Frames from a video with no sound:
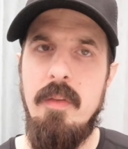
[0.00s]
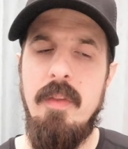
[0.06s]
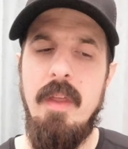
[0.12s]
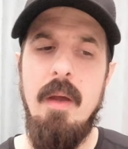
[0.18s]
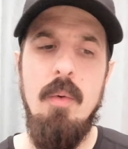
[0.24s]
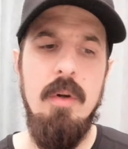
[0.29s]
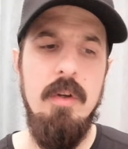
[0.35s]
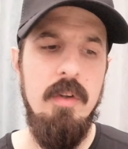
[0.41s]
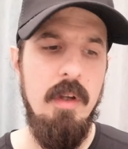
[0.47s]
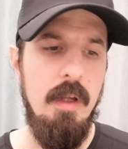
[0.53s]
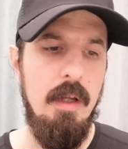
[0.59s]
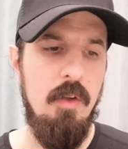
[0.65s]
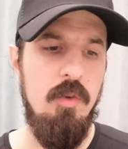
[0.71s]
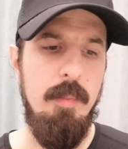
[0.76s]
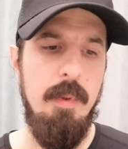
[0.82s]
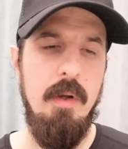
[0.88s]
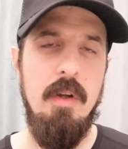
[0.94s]
They want to
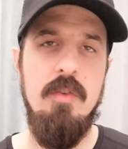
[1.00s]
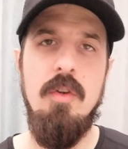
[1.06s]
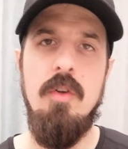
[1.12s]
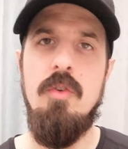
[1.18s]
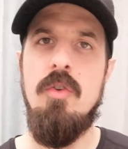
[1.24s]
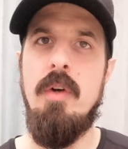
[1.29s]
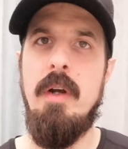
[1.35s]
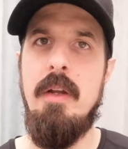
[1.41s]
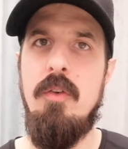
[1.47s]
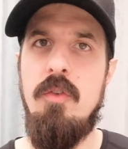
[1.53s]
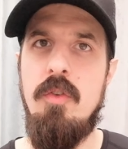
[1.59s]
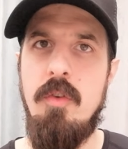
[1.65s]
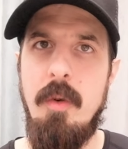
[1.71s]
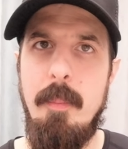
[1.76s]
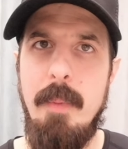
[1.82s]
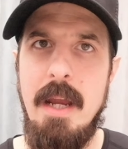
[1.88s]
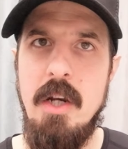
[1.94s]
experience a
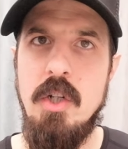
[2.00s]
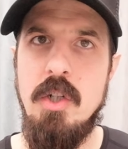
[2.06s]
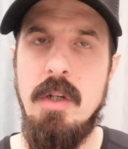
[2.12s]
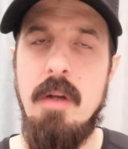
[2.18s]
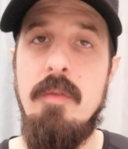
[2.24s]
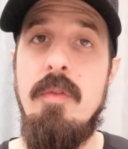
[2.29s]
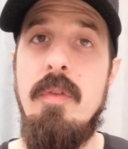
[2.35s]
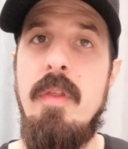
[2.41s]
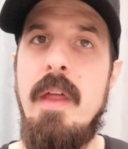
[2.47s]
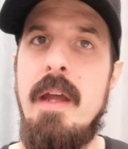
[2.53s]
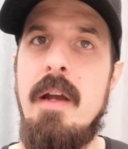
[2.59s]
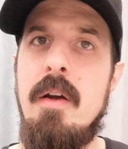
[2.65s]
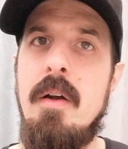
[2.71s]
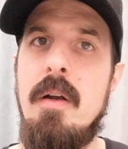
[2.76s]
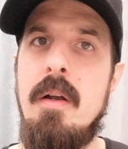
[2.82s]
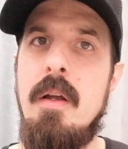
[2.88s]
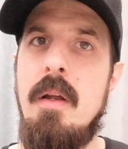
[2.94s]
transformation of
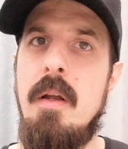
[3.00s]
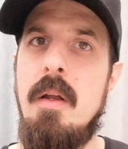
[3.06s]
their